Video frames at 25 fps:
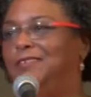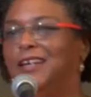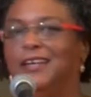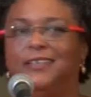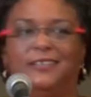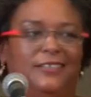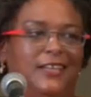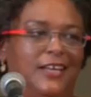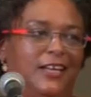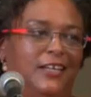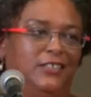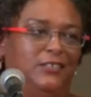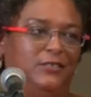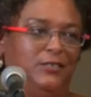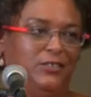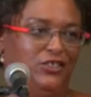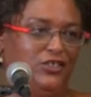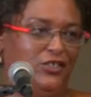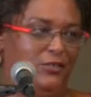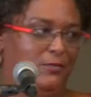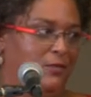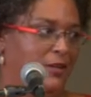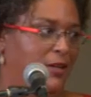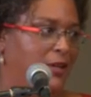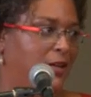
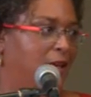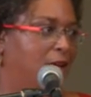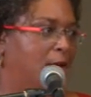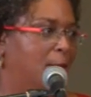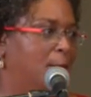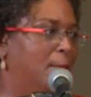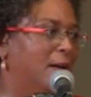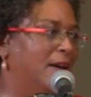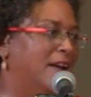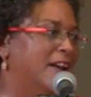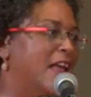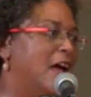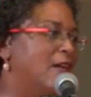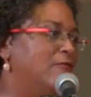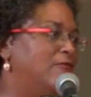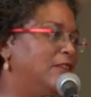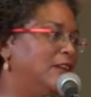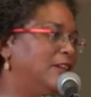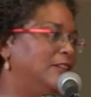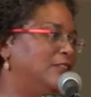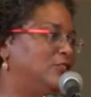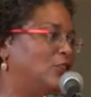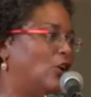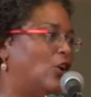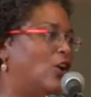dictatorship,
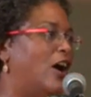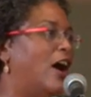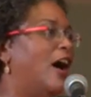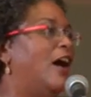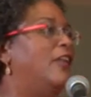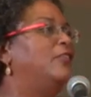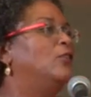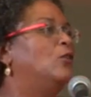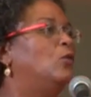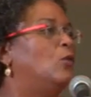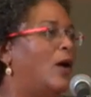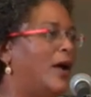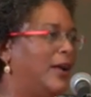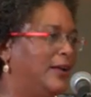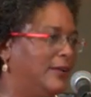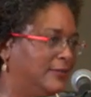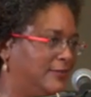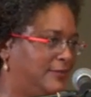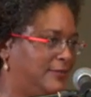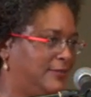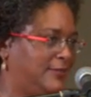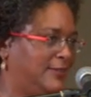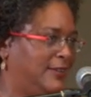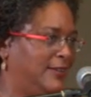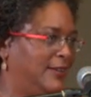benevolent or
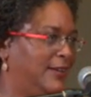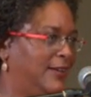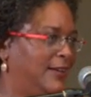otherwise,